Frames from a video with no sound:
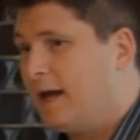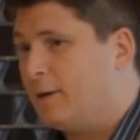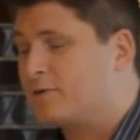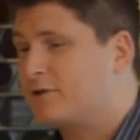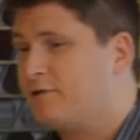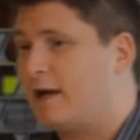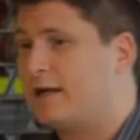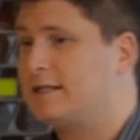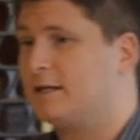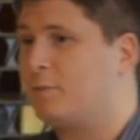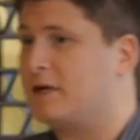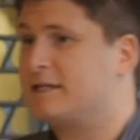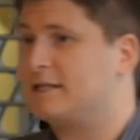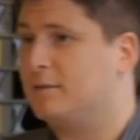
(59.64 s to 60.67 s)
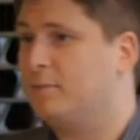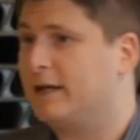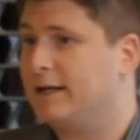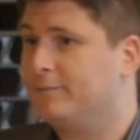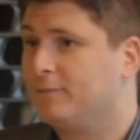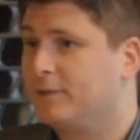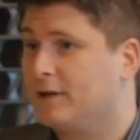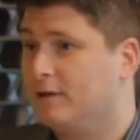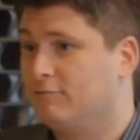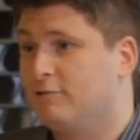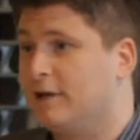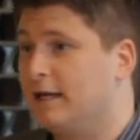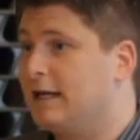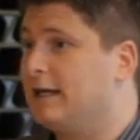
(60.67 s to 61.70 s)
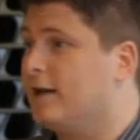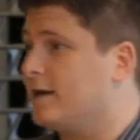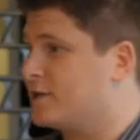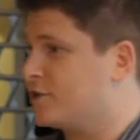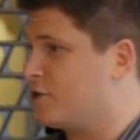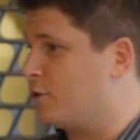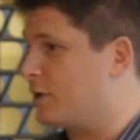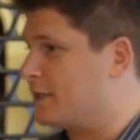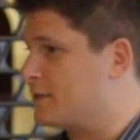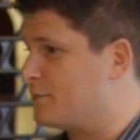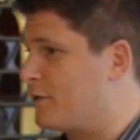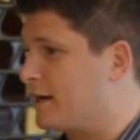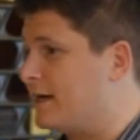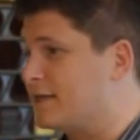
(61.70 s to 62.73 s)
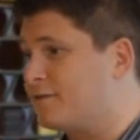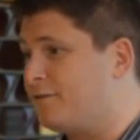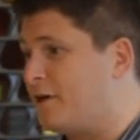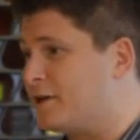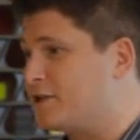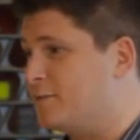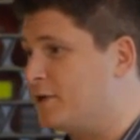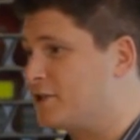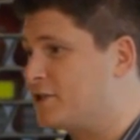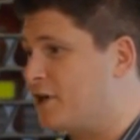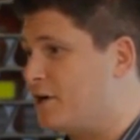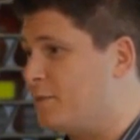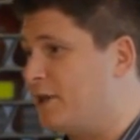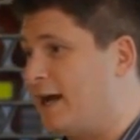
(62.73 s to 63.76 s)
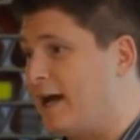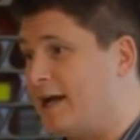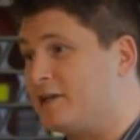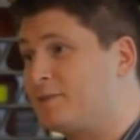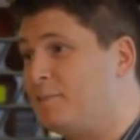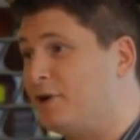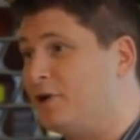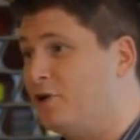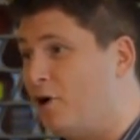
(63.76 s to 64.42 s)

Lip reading: It was created by somebody who really likes chocolate spread and has far too much time on their hands, but